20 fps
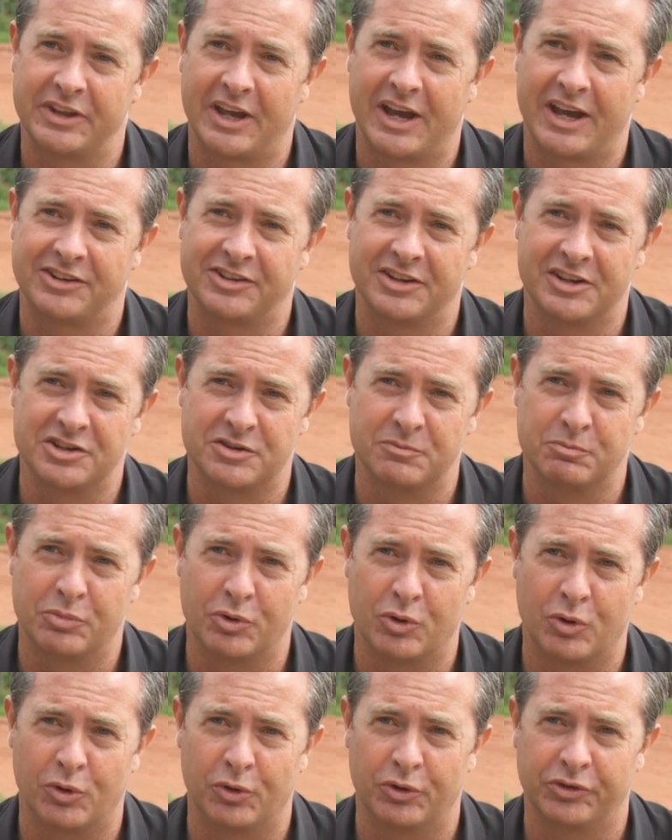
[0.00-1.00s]
the artesian
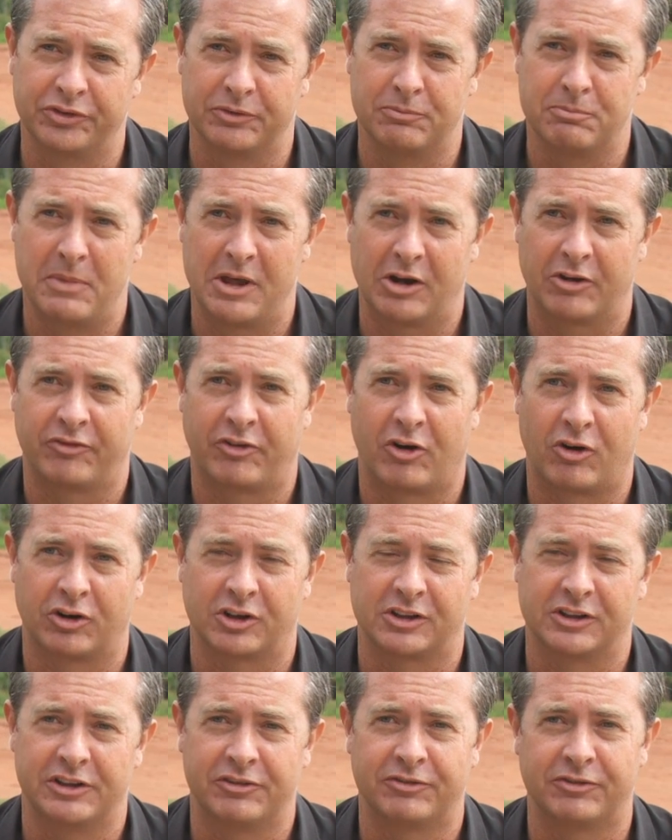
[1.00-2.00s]
bores and
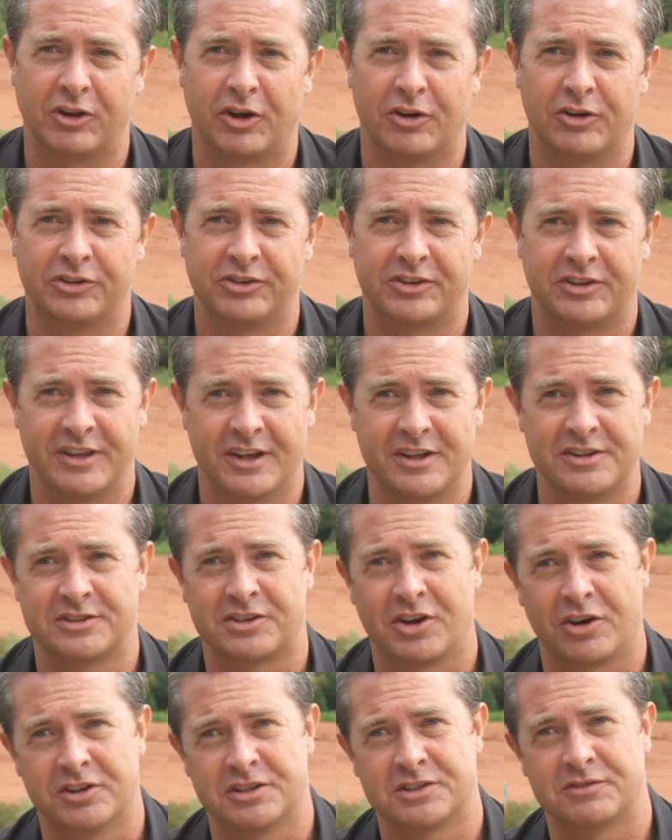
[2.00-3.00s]
metaphorically flows to the east
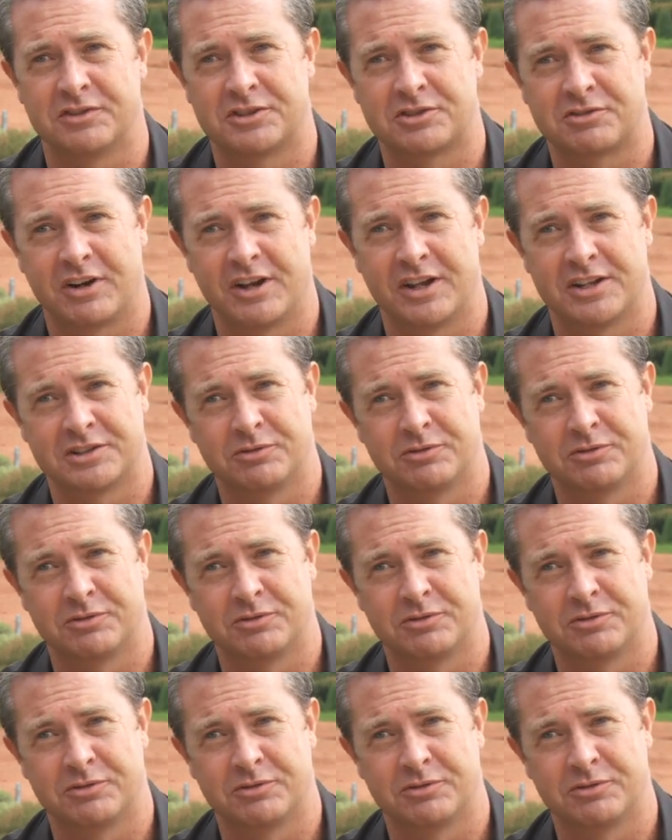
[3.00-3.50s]
coast of Australia.